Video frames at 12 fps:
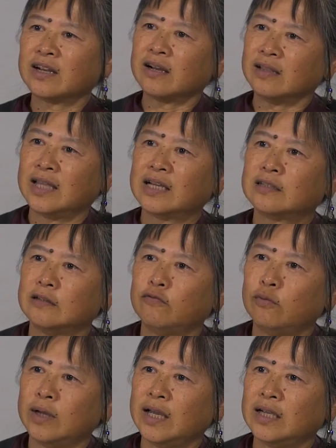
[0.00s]
a collective
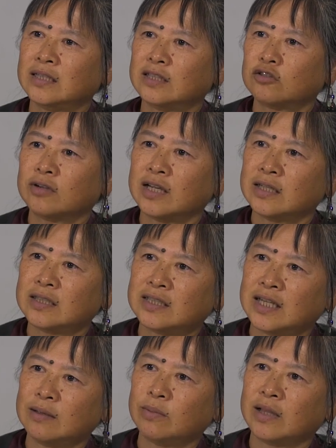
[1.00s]
way to try to
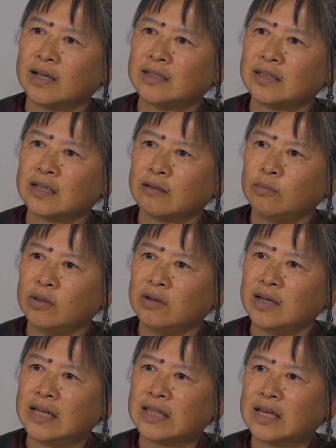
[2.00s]
stabilize a
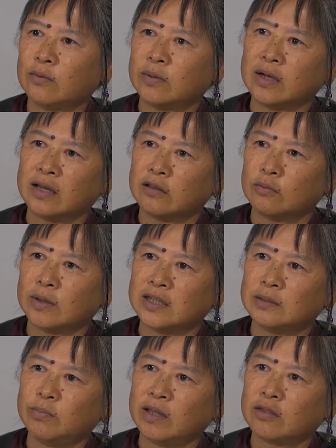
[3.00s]
community that would otherwise
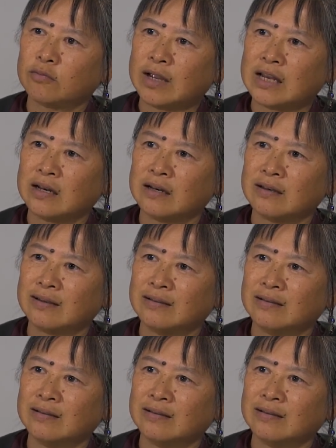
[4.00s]
be threatened.